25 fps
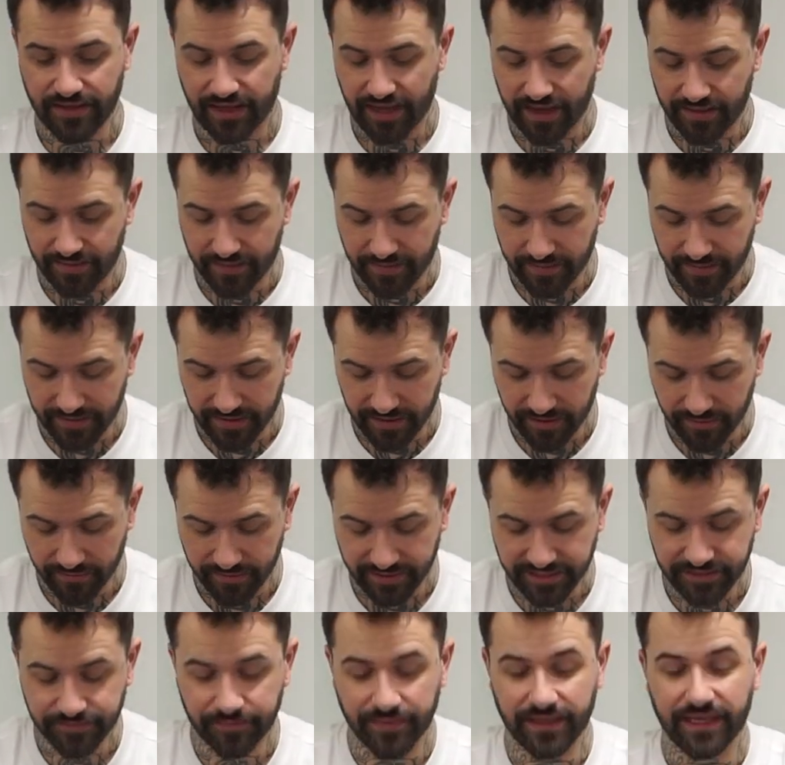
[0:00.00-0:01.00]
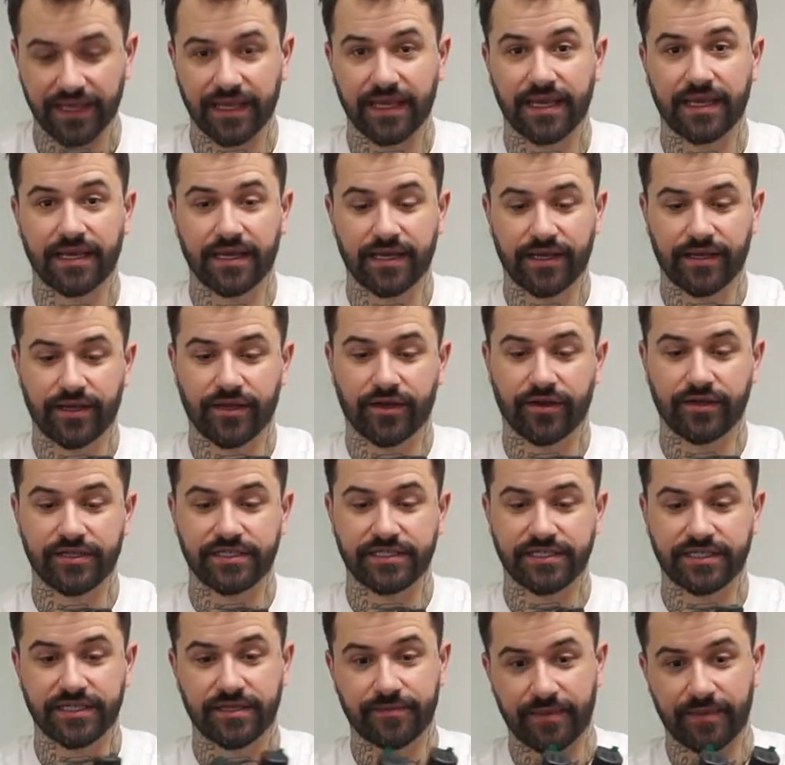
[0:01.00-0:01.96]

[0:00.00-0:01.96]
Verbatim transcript: and then the USB goes into